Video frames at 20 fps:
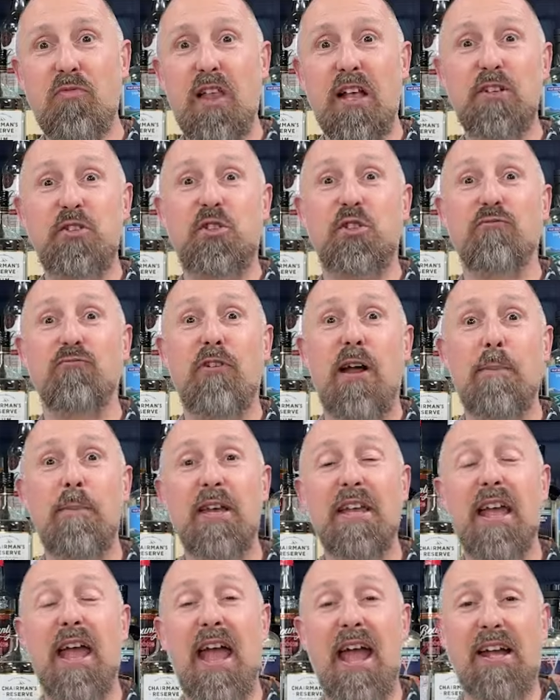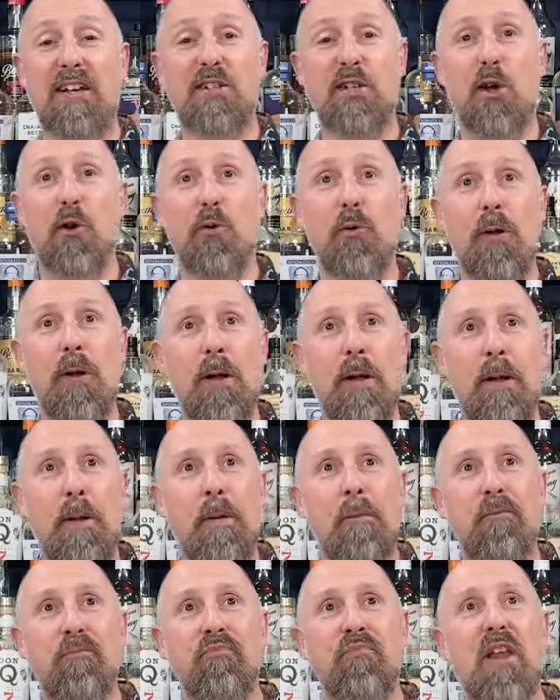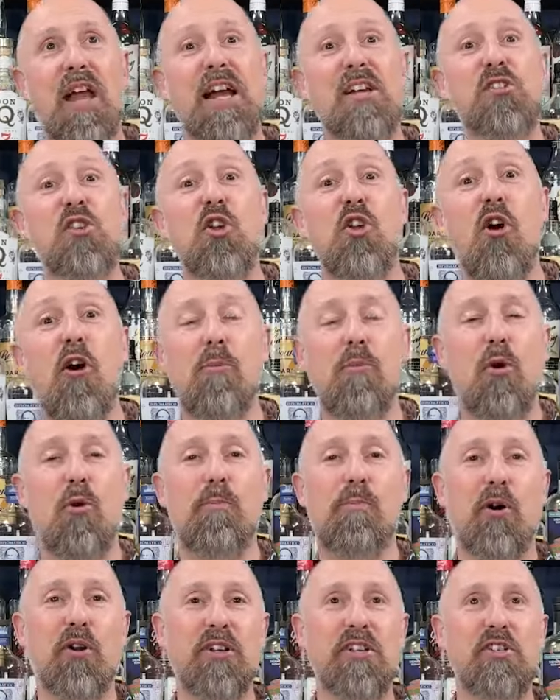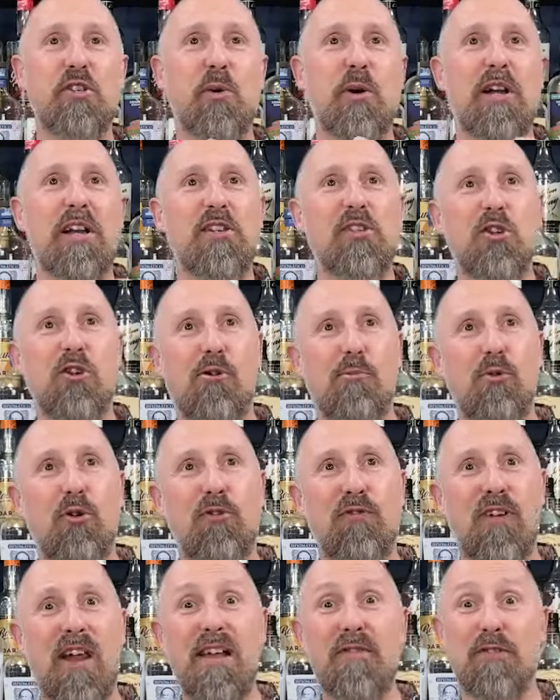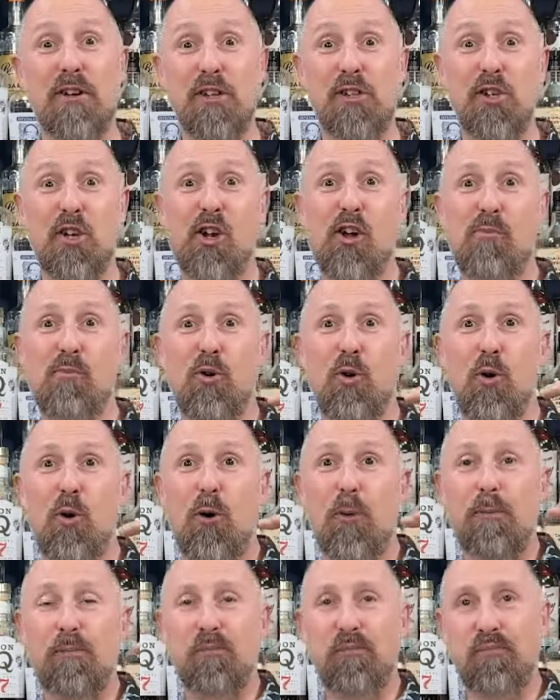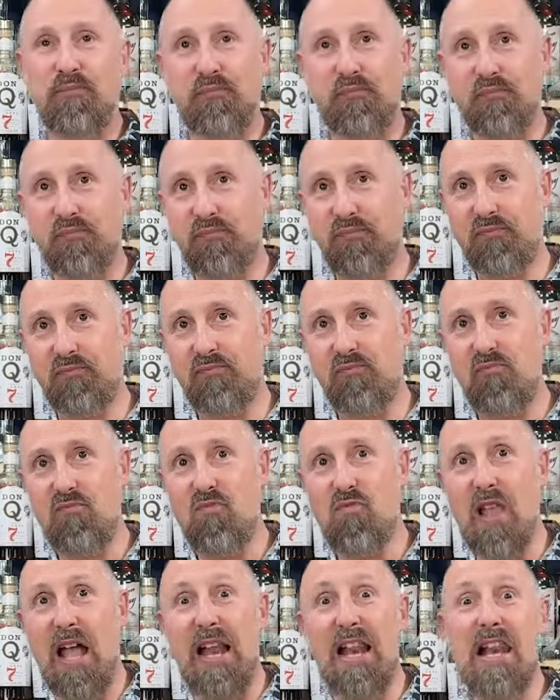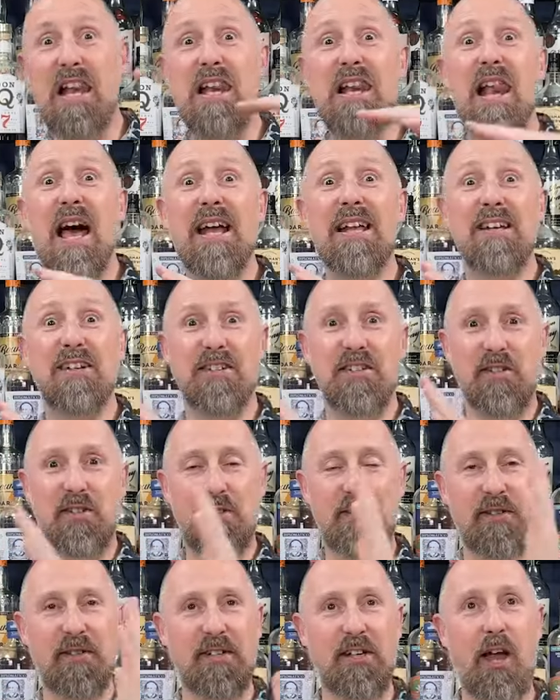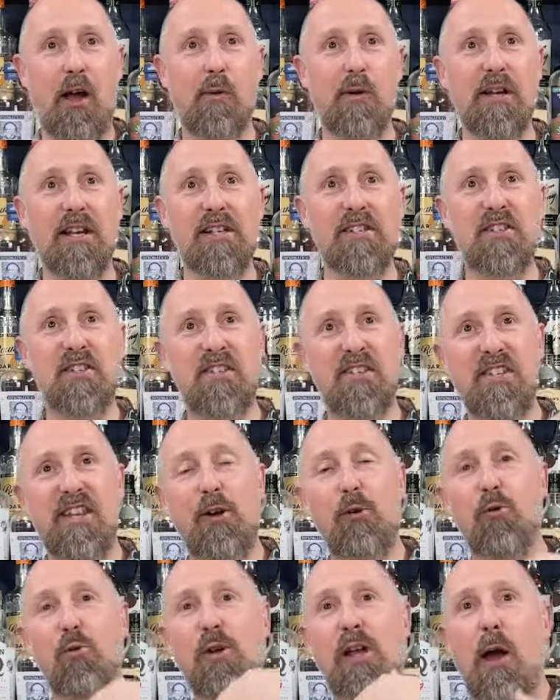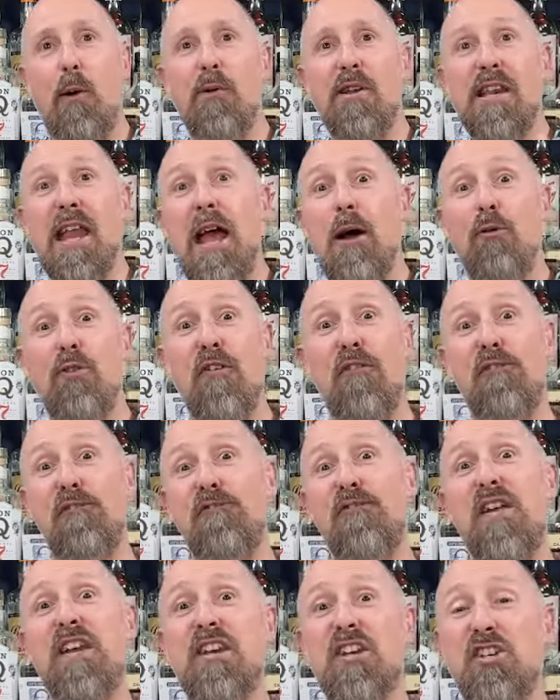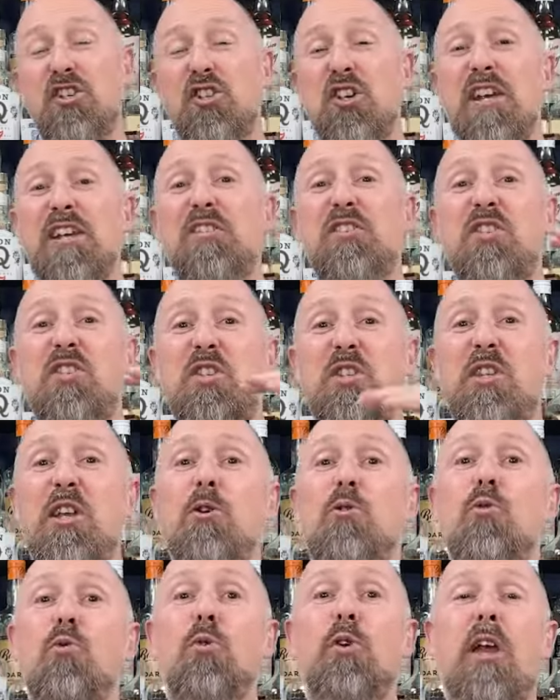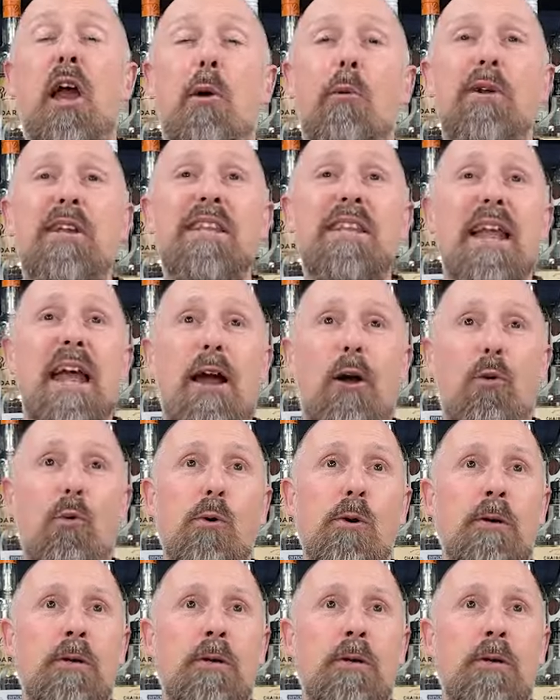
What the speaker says: St Remy XO. There's a lot more body to it. There's a lot more flavour. There's a lot more layers going. It's still going now. The finish is still going now.